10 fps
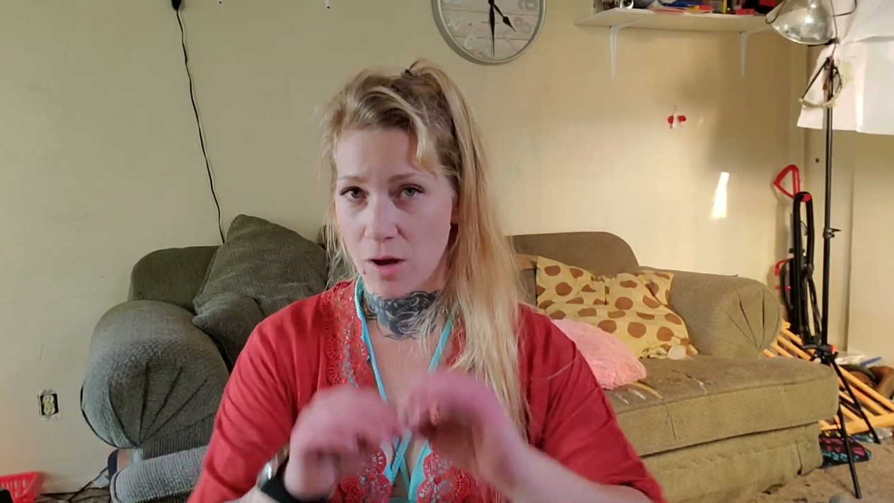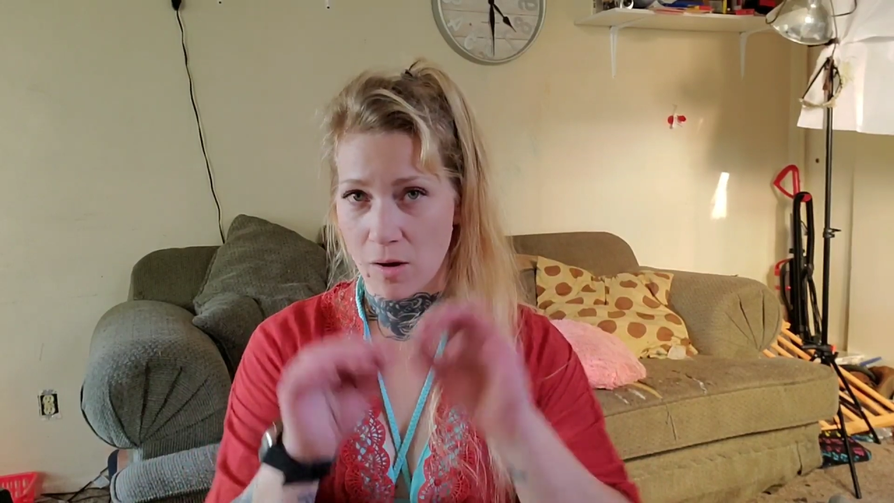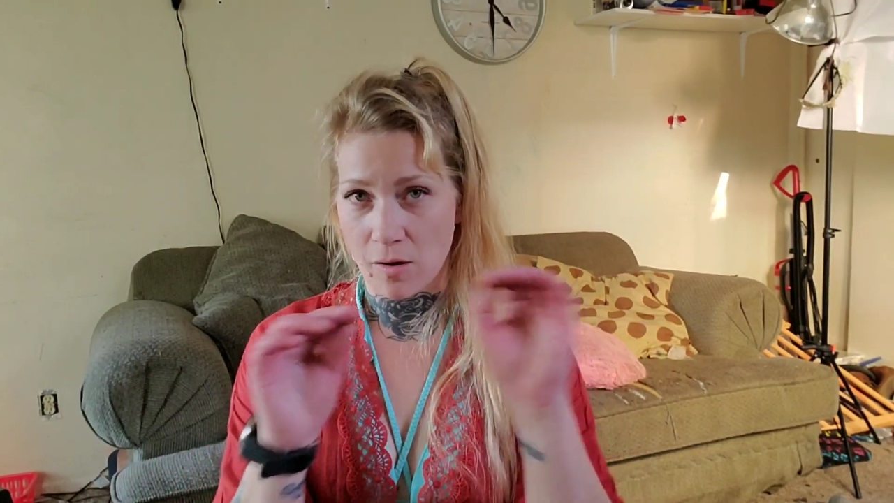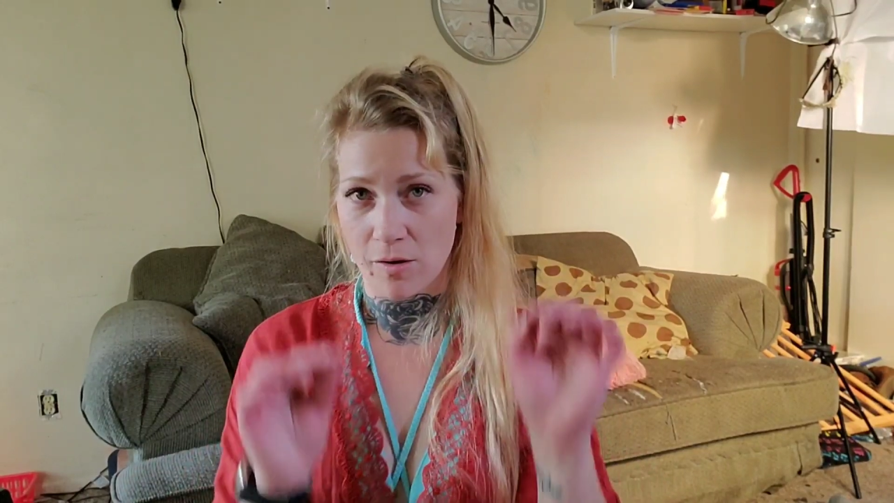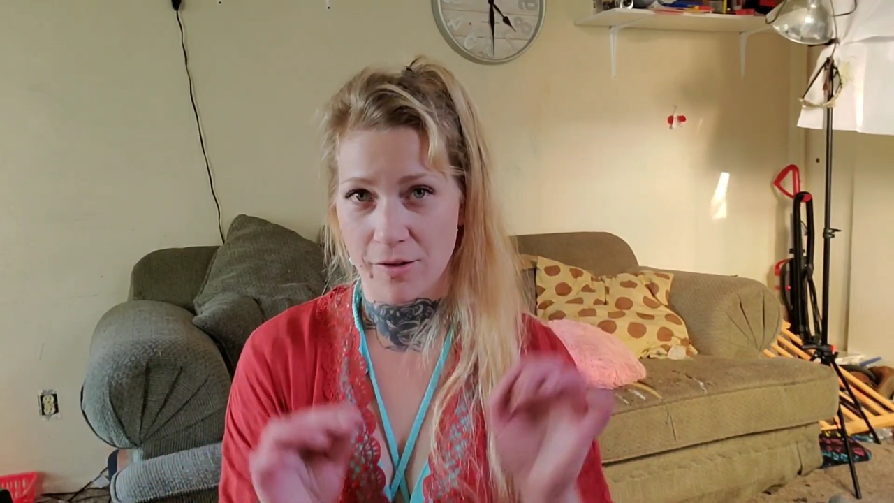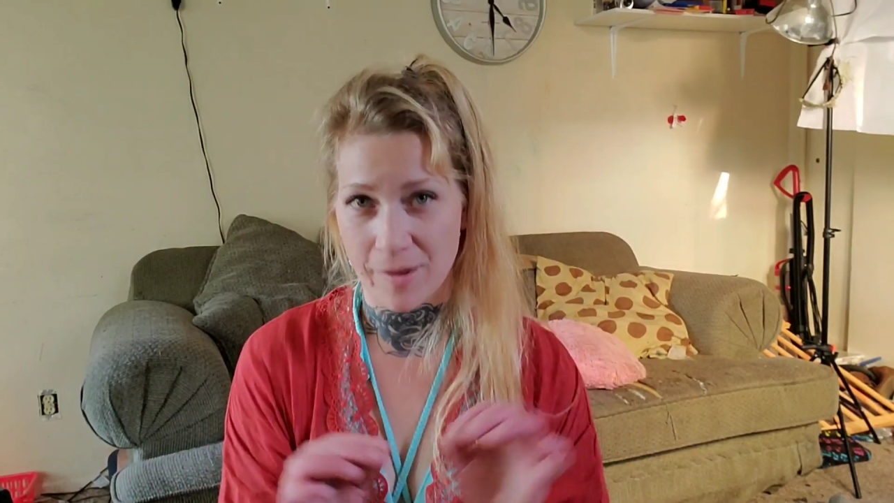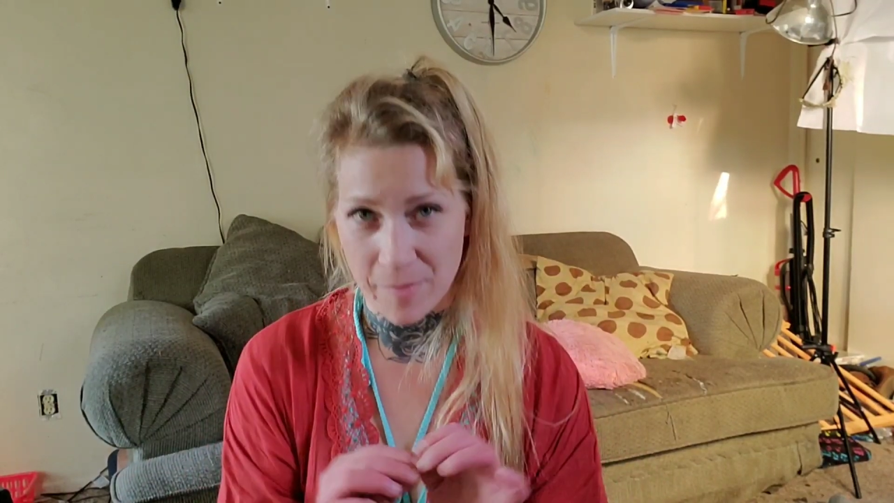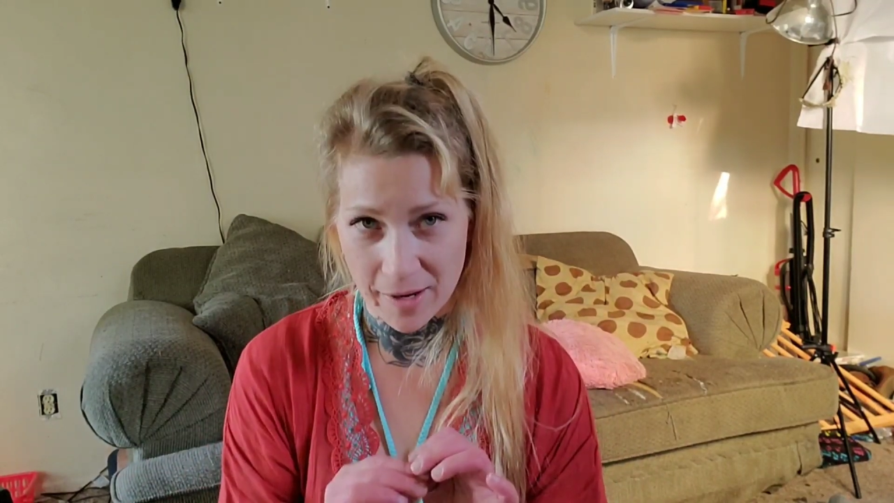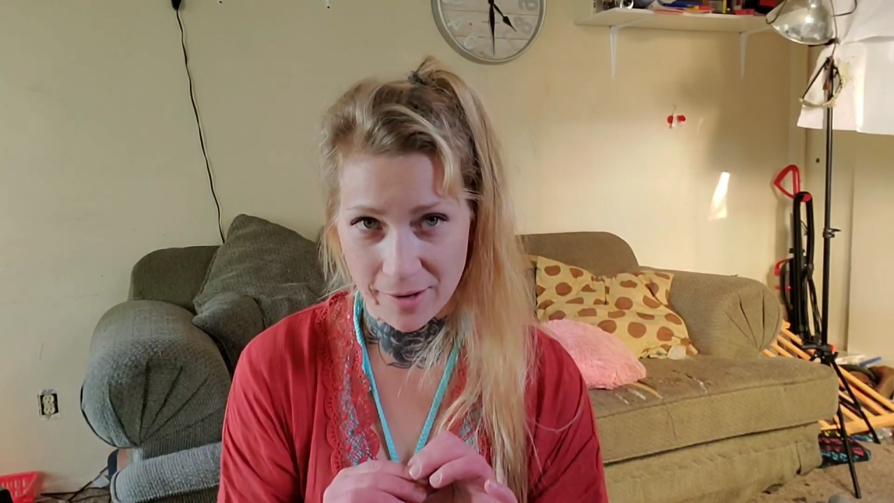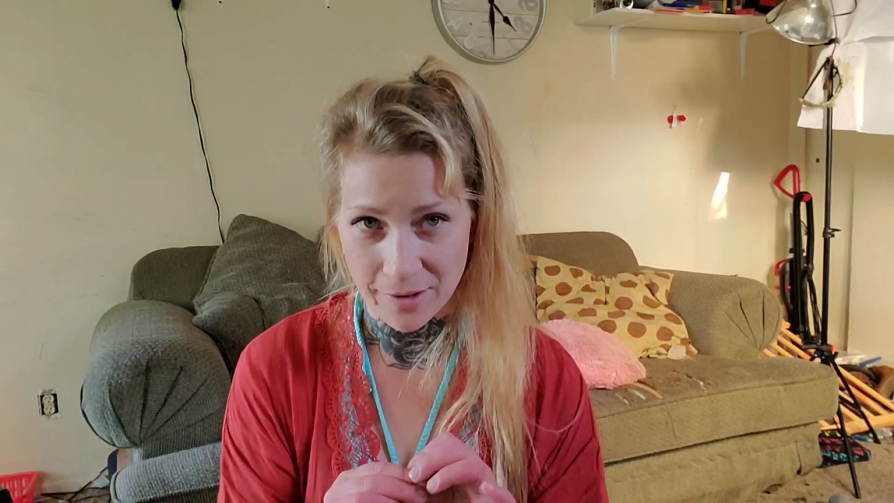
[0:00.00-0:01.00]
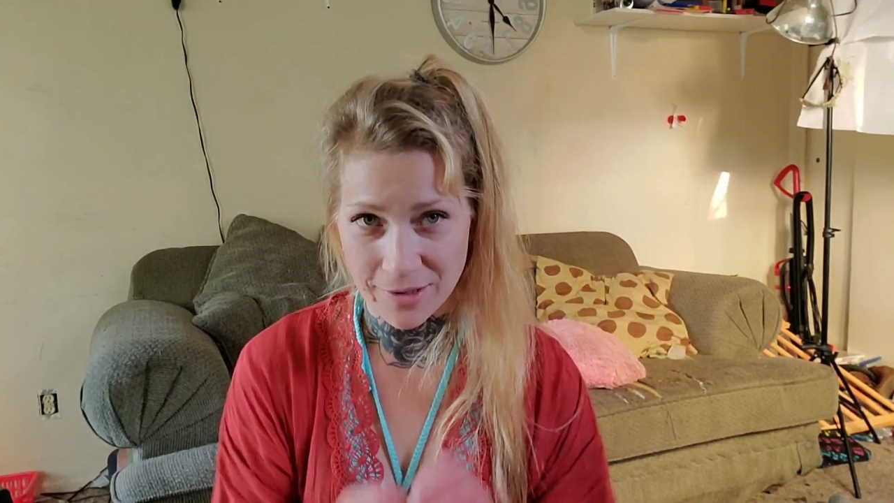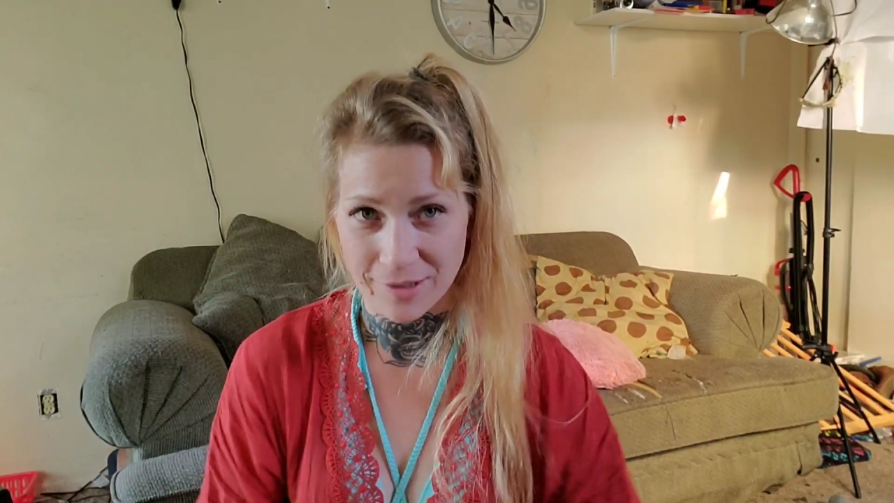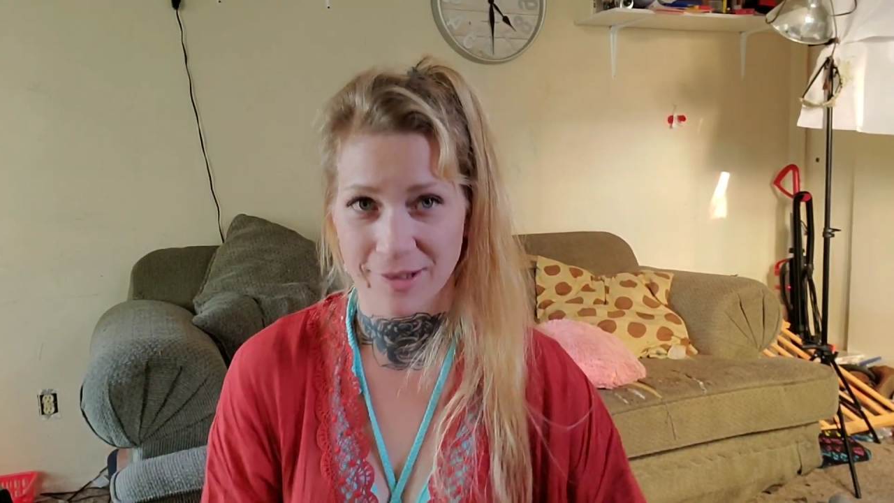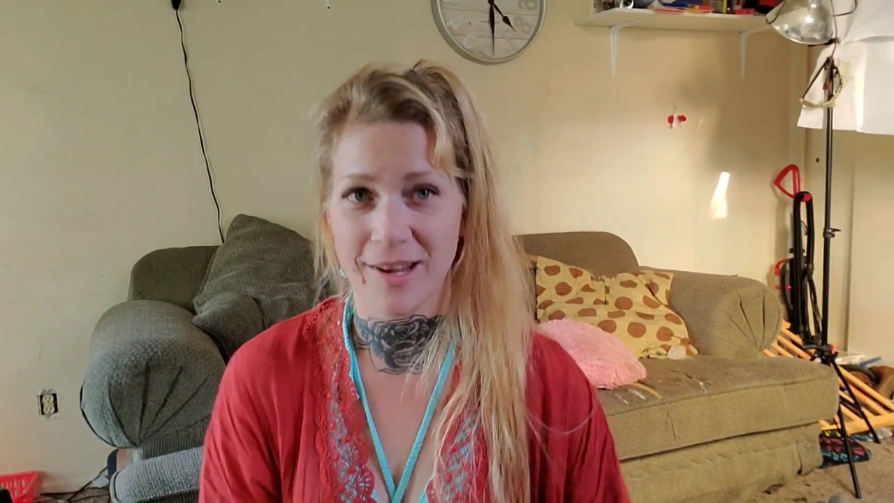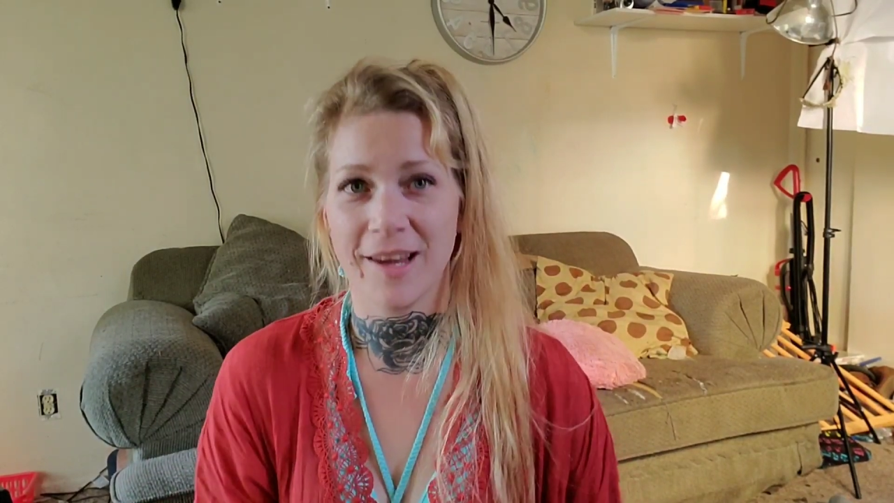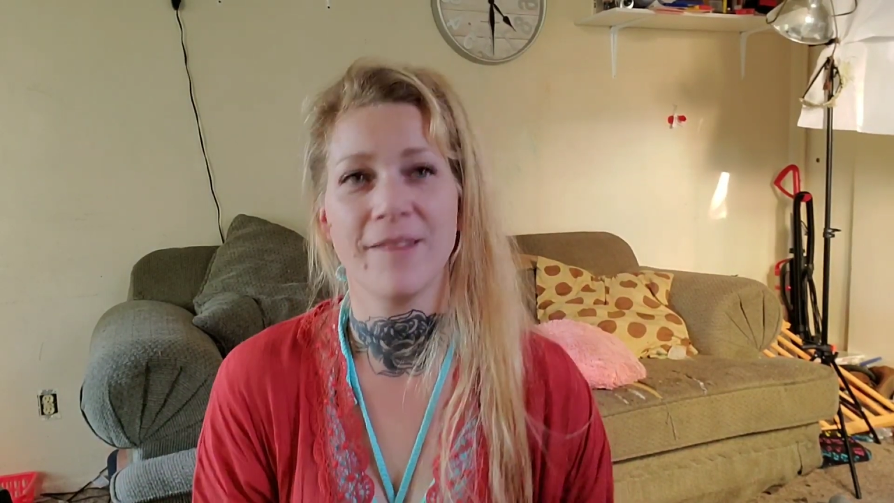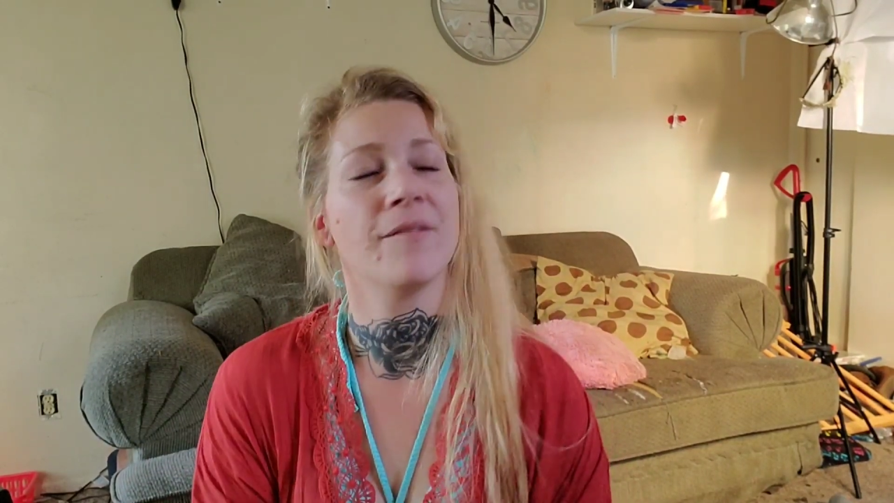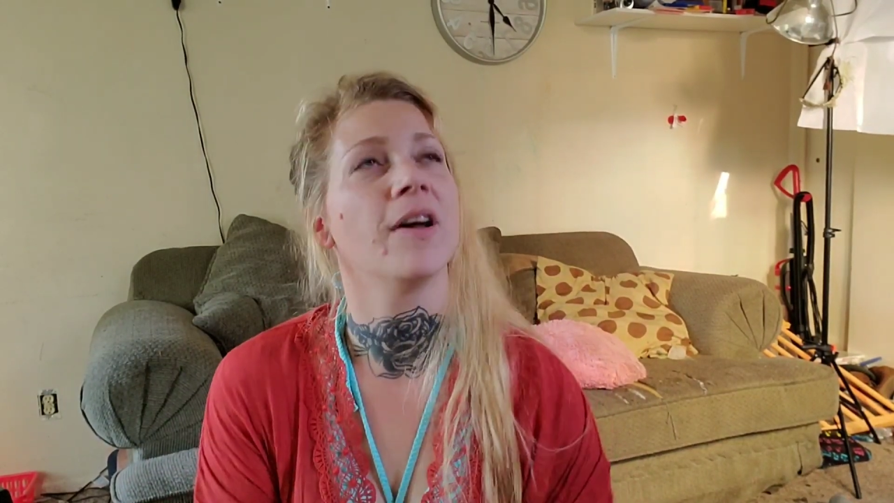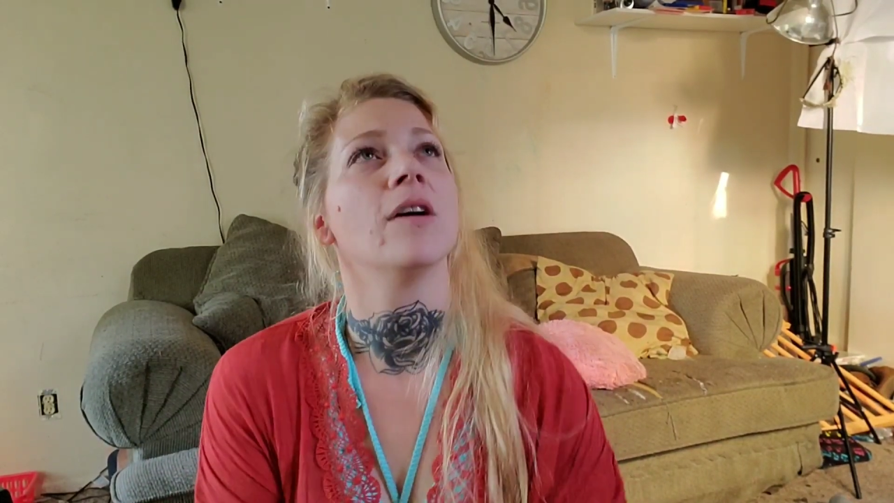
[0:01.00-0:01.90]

all that matters, okay?